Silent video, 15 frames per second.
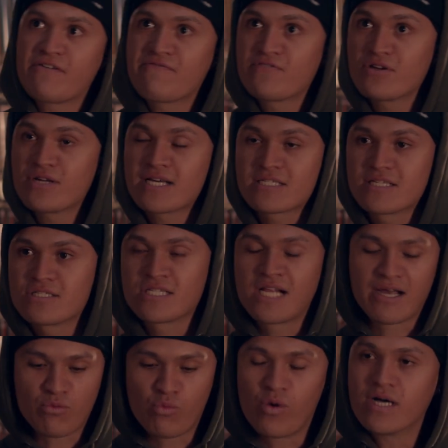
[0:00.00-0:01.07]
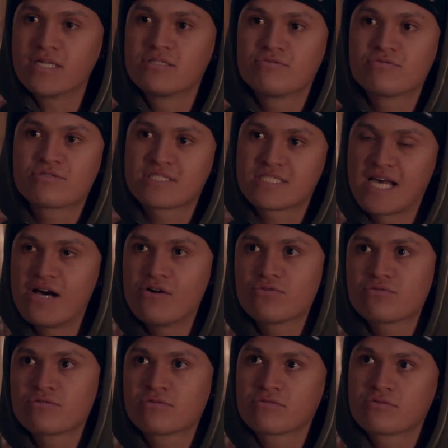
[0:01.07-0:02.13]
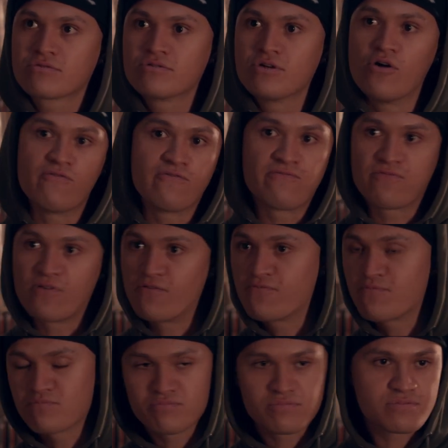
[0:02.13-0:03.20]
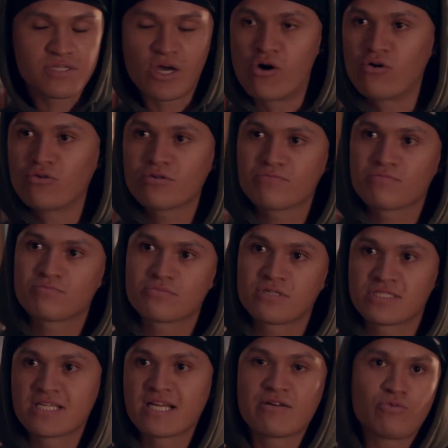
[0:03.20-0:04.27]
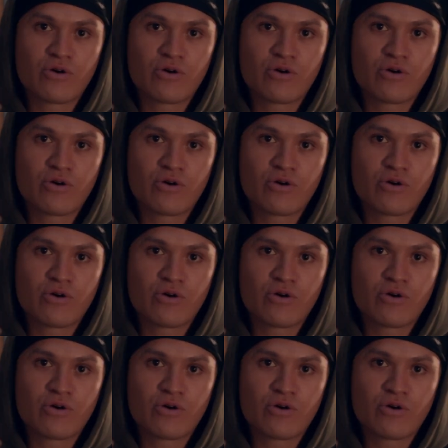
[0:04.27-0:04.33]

I feel like there's like one sound of the whole of the city.